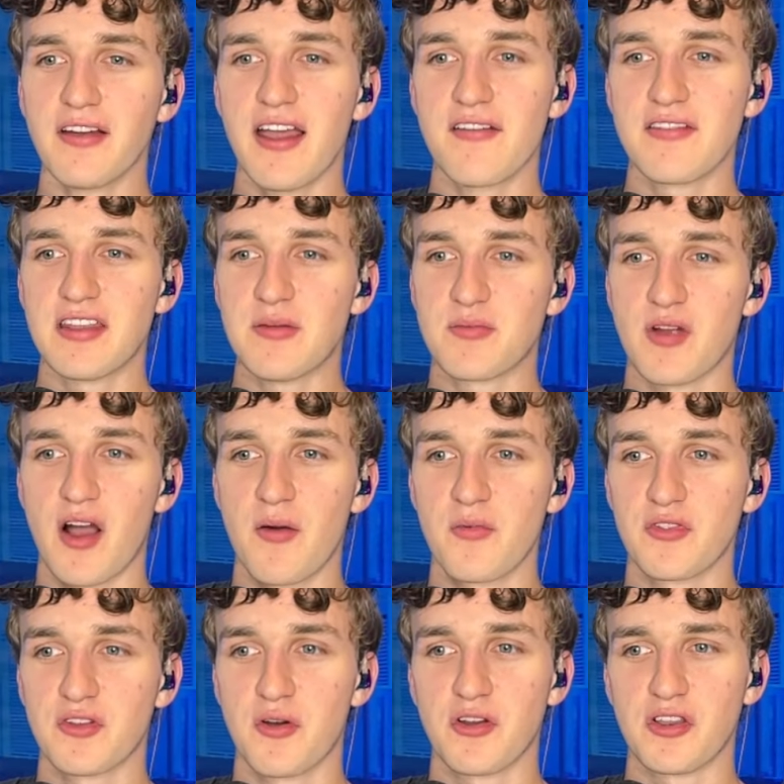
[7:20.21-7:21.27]
don't have any problem
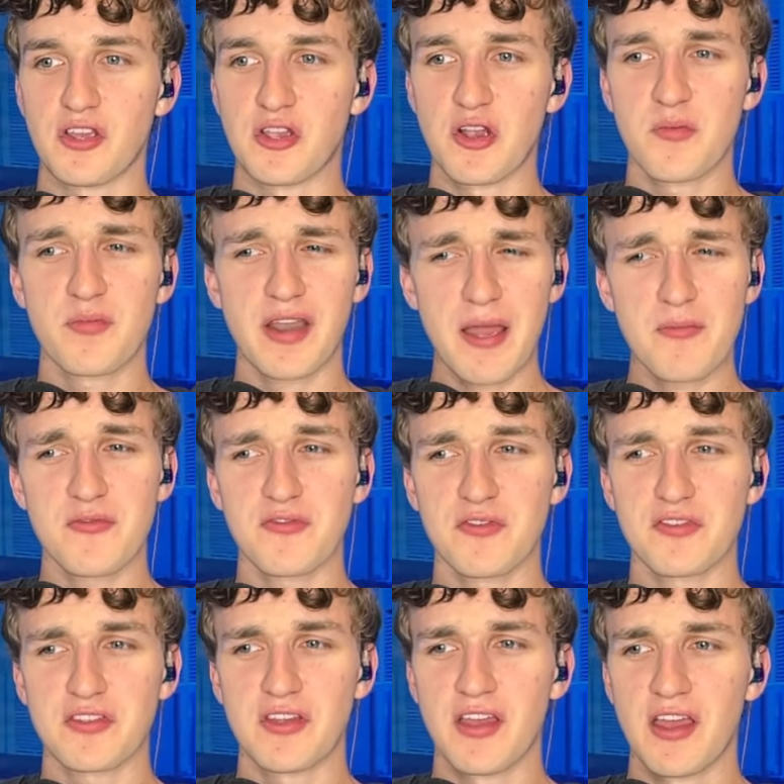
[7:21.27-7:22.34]
with going to europe but i
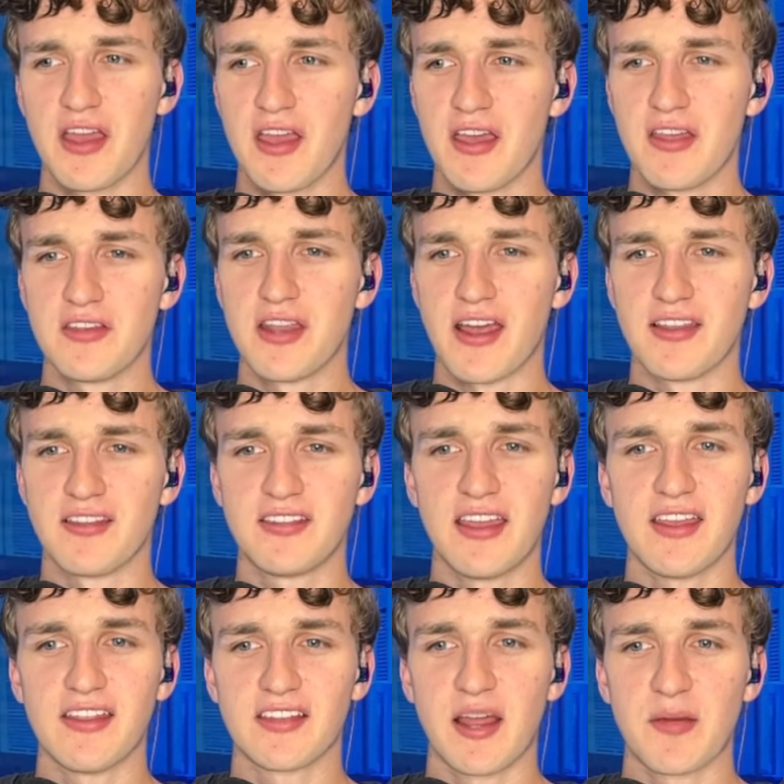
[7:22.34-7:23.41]
prefer the, the united
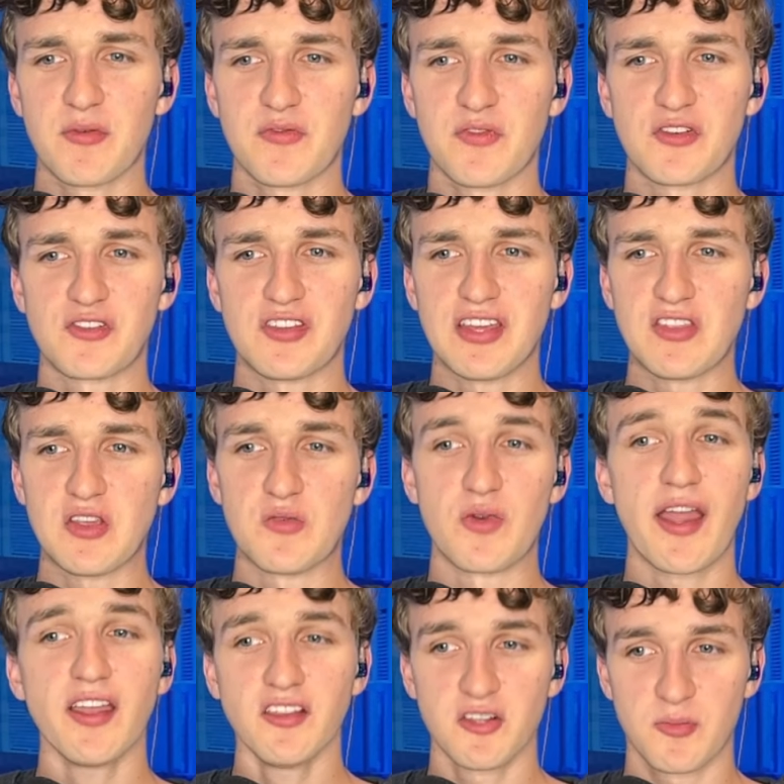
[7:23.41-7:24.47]
states and i prefer seeing the
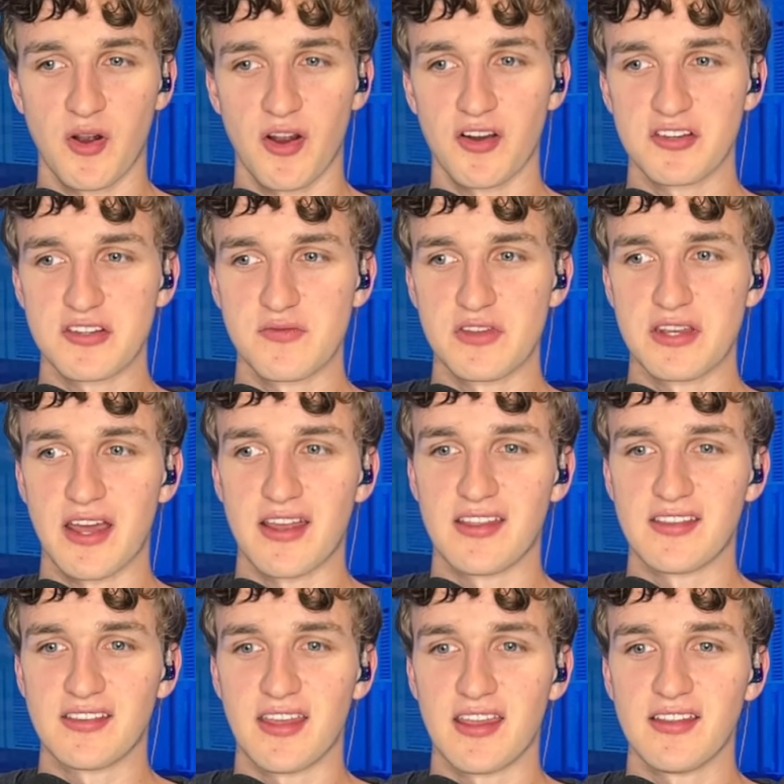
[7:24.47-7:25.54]
regular parts of the united
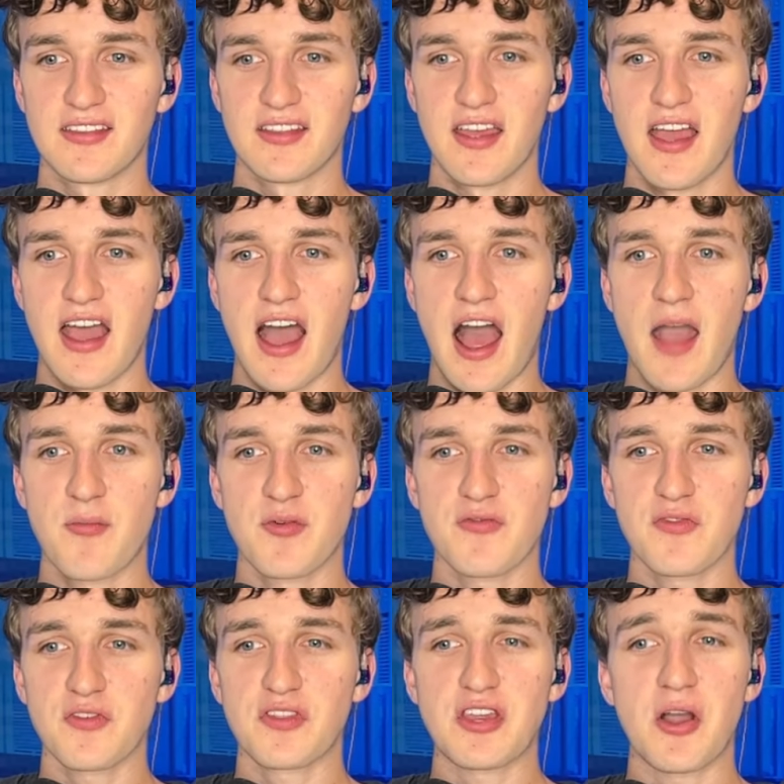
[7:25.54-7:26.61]
states i
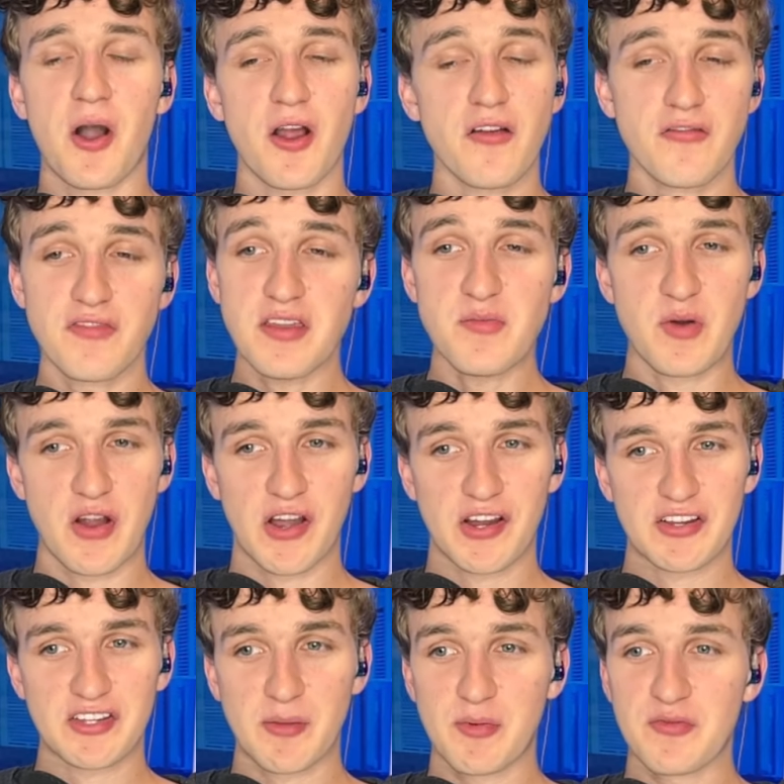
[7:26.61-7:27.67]
prefer the rv
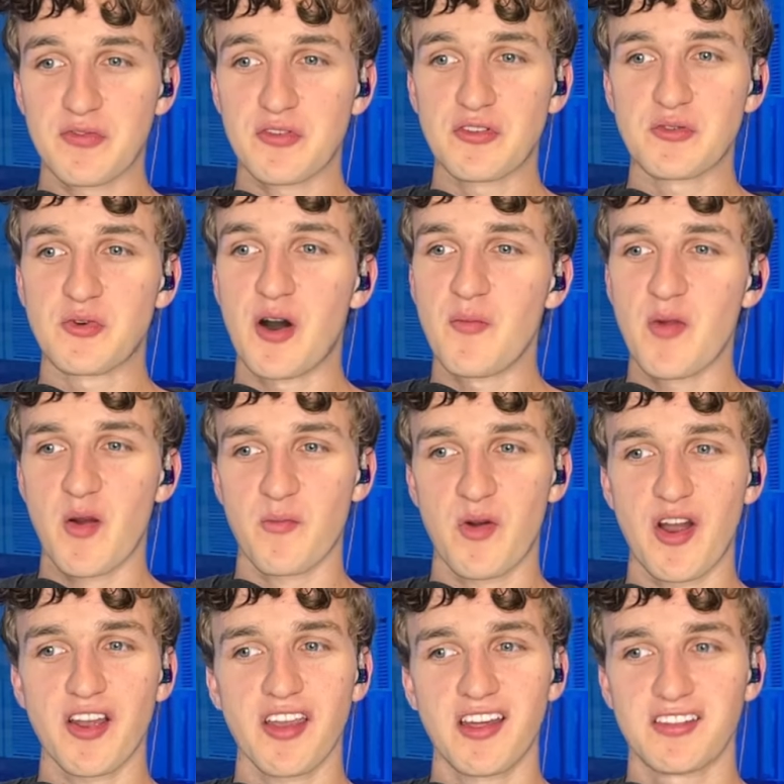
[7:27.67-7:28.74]
parks i prefer the walmart
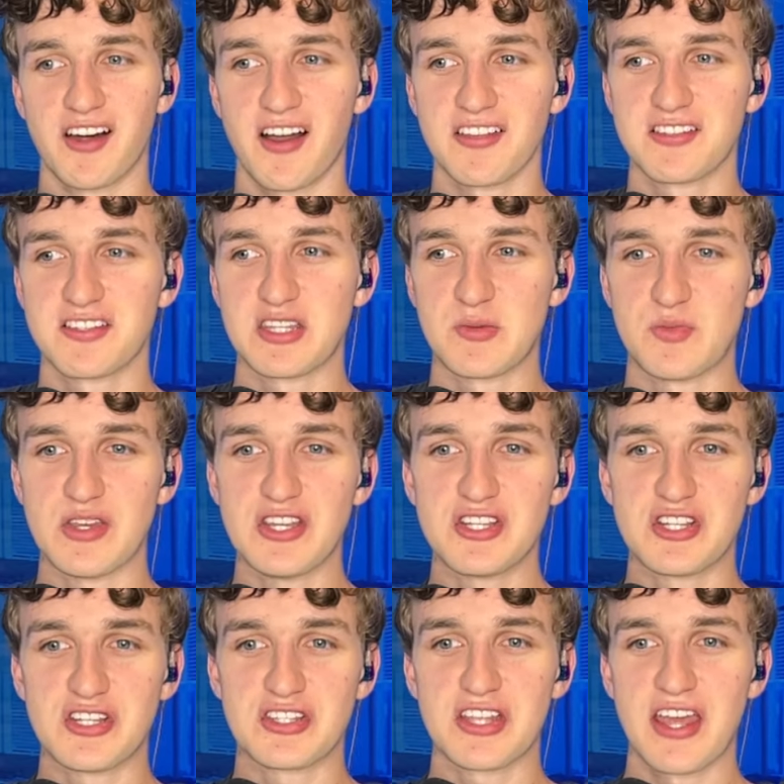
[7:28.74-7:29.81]
parking lots to the
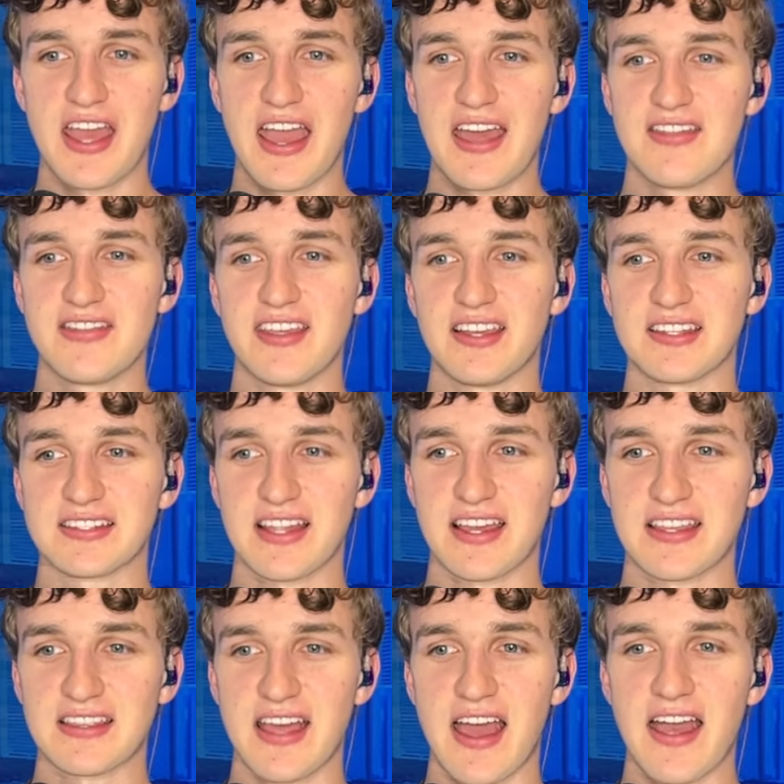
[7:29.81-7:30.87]
beaches and things
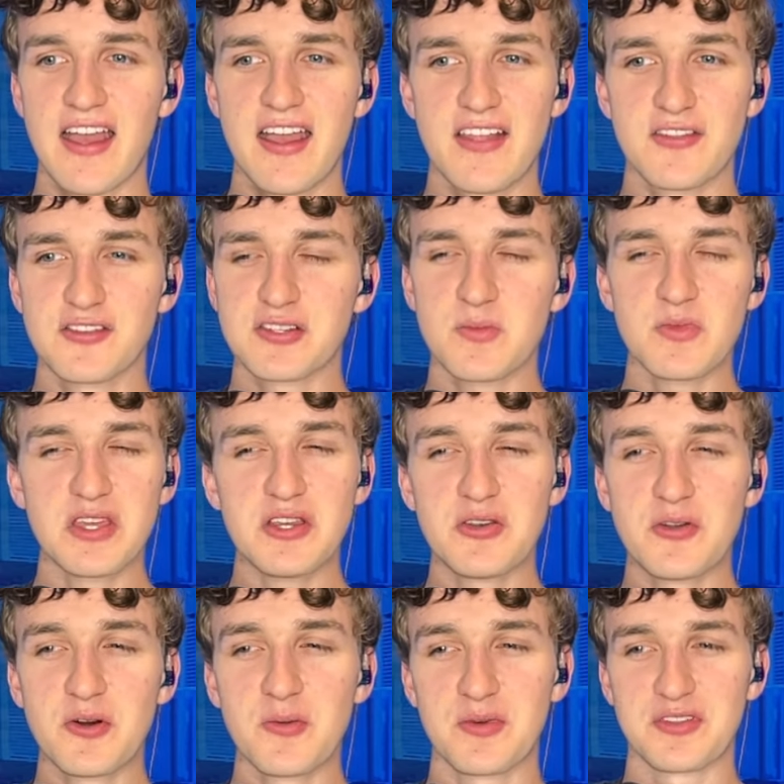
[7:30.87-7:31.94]
like that there's
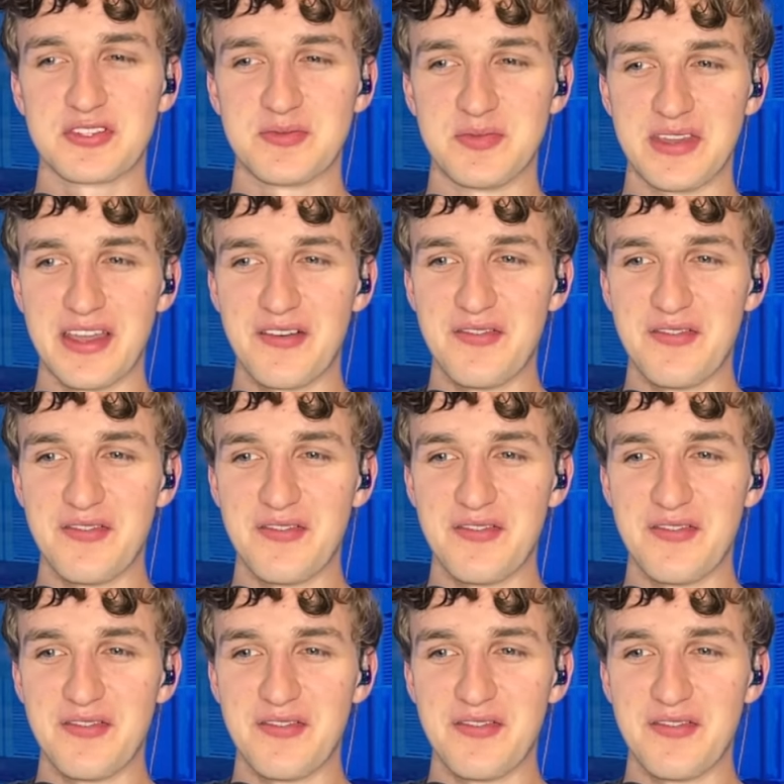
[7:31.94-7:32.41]
something normal to me